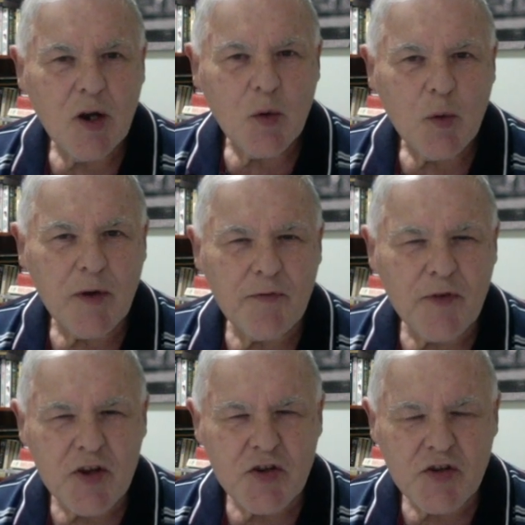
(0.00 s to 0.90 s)
we
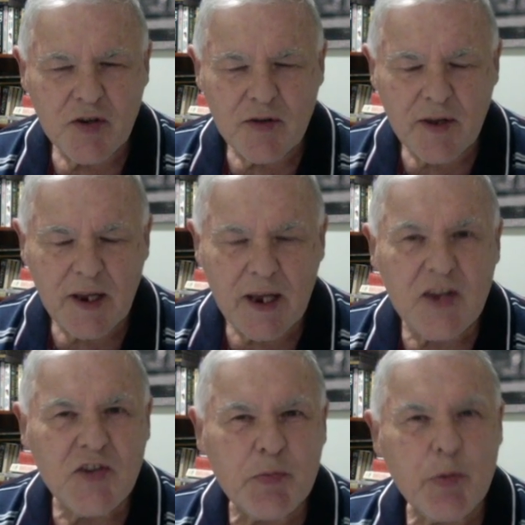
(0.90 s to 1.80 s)
featured the
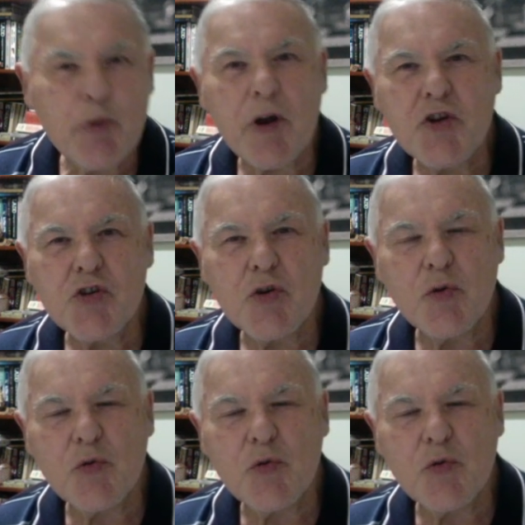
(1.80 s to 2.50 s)
inspirational